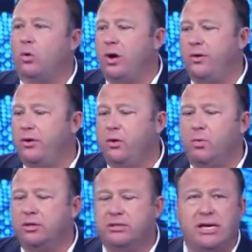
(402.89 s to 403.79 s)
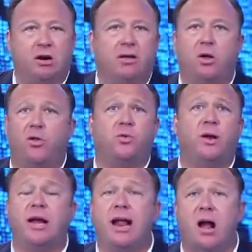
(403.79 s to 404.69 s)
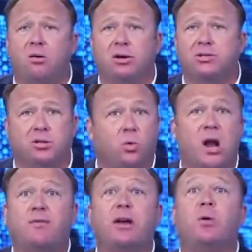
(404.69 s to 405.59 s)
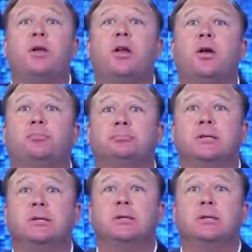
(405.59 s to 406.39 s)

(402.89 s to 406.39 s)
or whether you want to carry the whole 28 hours or whatever you want to do,